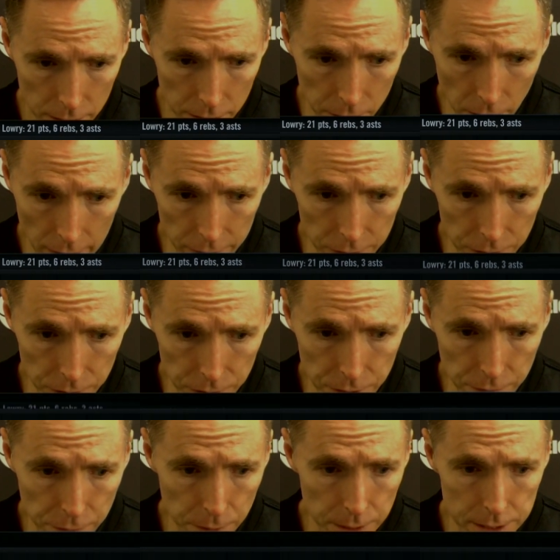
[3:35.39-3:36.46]
you know, have a huge
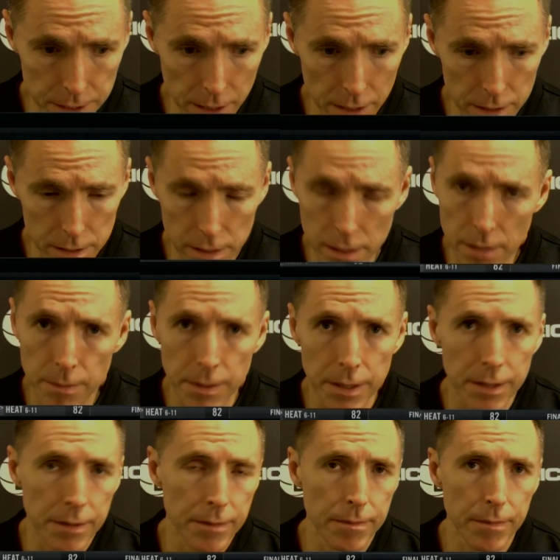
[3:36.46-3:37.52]
influence on our team
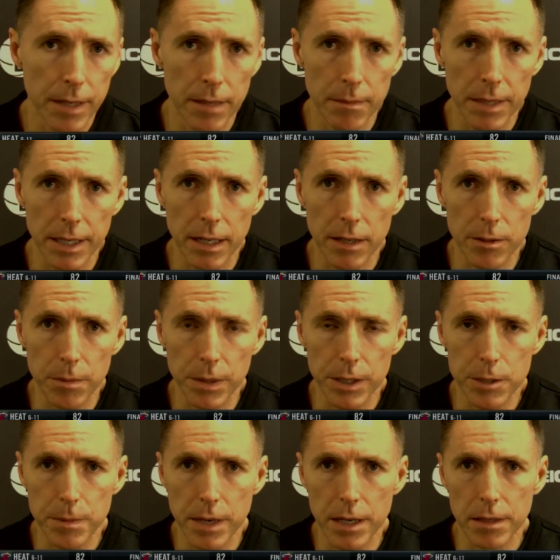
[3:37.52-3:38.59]
and and make other
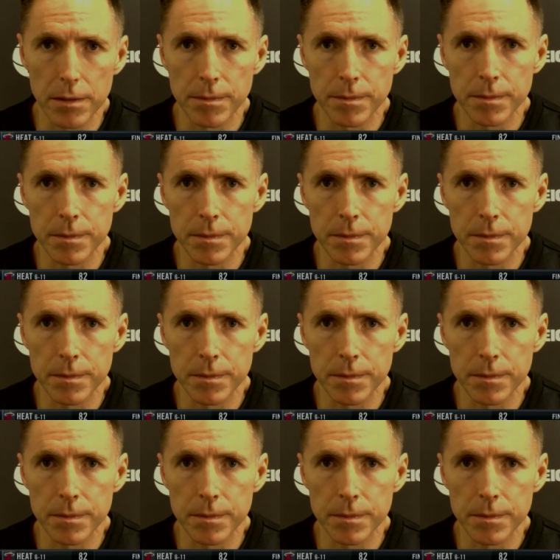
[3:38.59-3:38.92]
players better.